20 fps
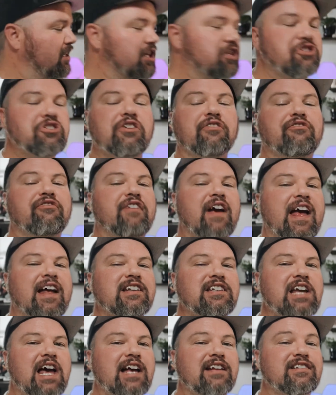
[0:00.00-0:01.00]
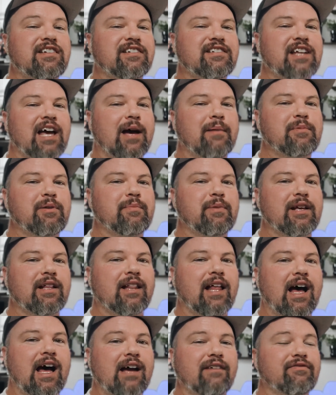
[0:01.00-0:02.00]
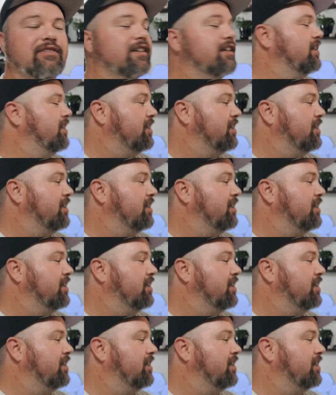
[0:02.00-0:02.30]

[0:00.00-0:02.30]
It's a fantastic time to be alive.